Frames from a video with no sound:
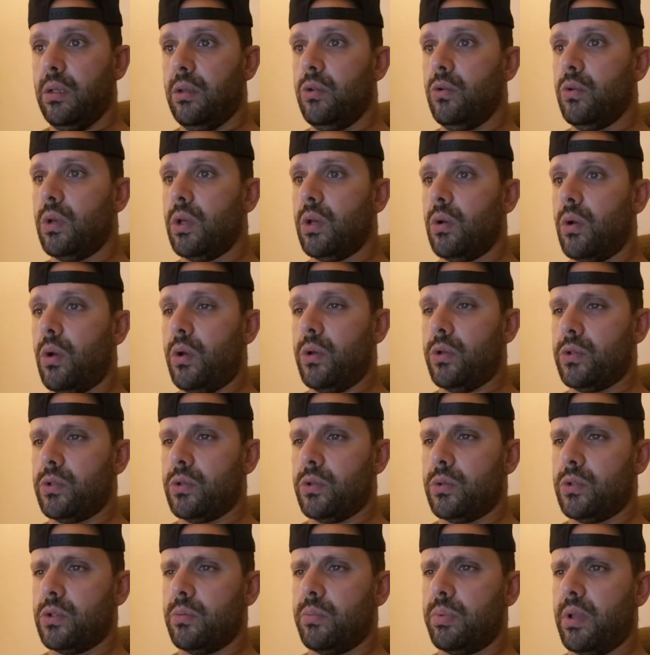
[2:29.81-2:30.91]
you can also
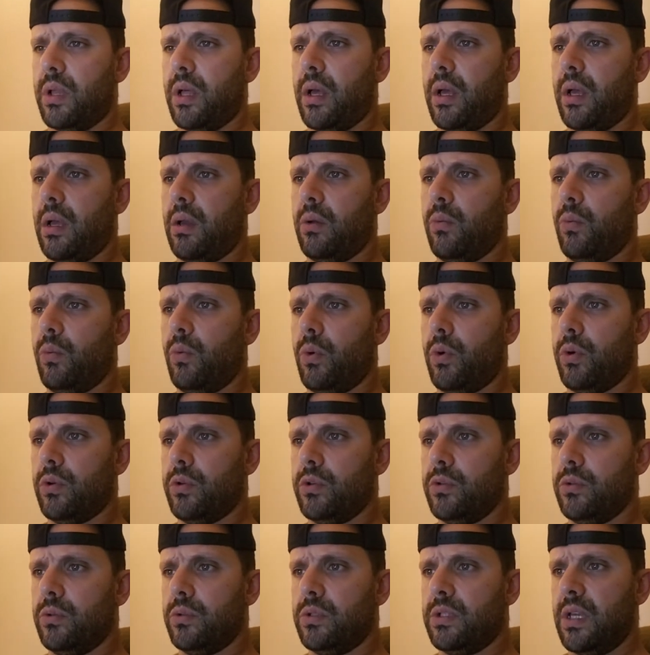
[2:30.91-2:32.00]
supply 1 or
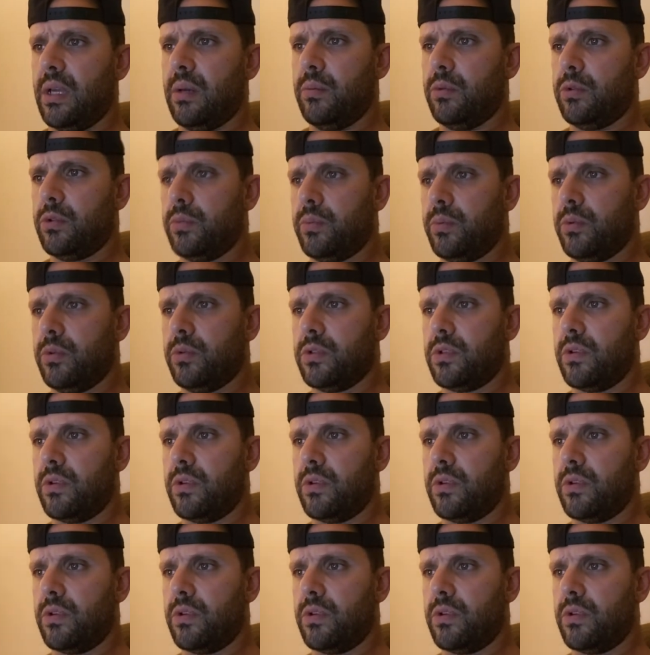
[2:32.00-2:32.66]
2 tablespoons